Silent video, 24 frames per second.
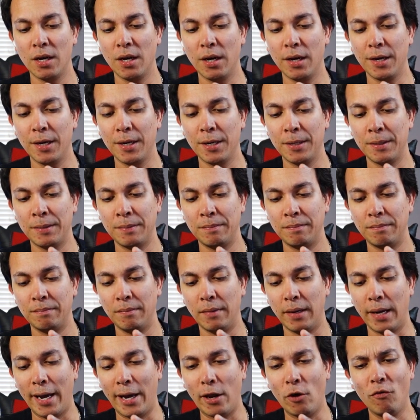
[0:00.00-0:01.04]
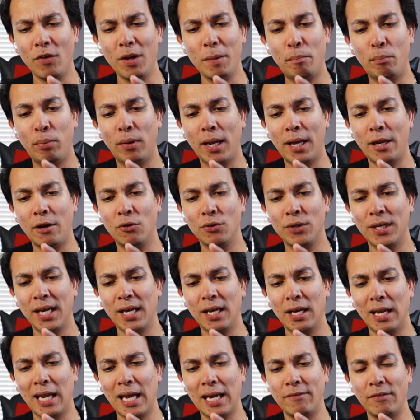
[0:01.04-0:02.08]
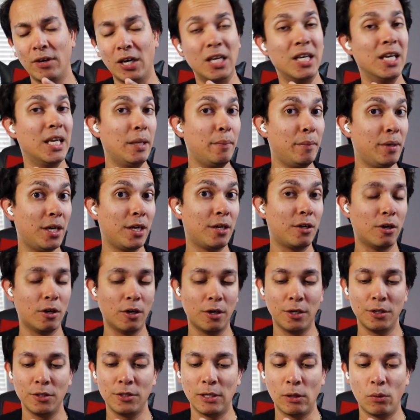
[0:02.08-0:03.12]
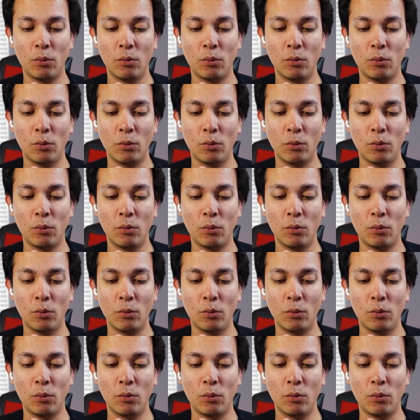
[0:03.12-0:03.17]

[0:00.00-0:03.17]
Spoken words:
I don't really plan on getting a lot of unlimited cards.